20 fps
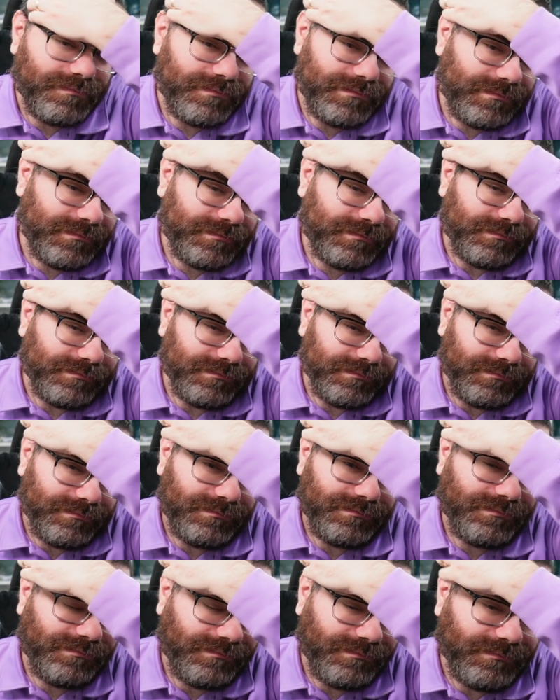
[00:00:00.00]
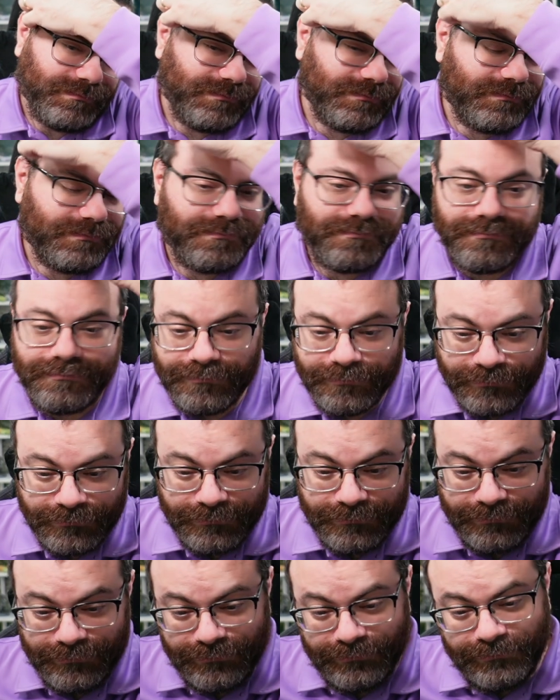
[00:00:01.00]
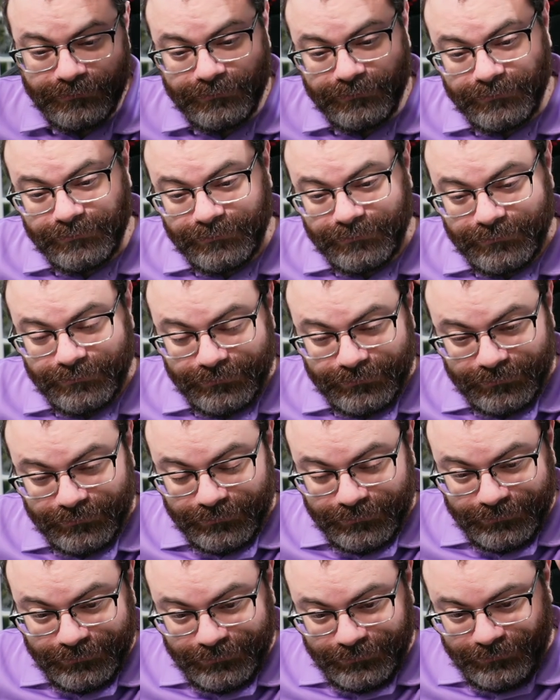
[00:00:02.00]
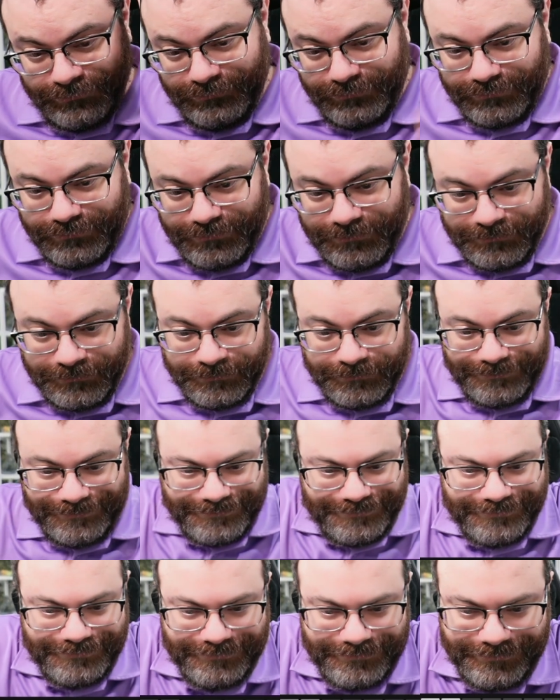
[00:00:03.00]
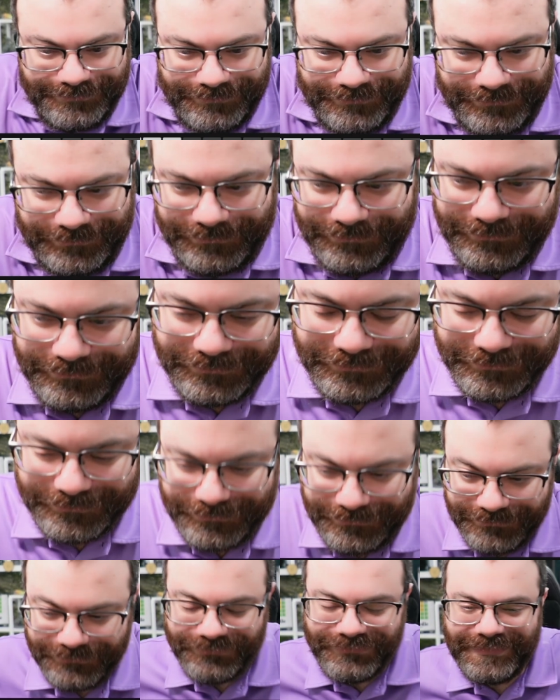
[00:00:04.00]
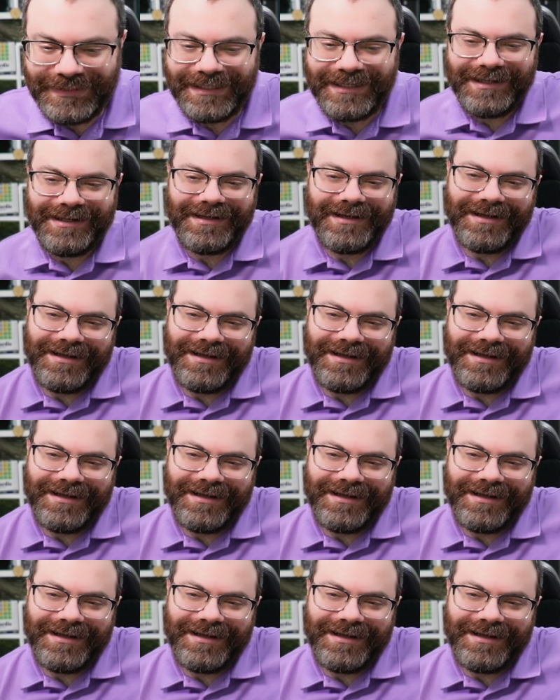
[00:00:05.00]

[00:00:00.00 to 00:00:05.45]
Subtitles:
(silence)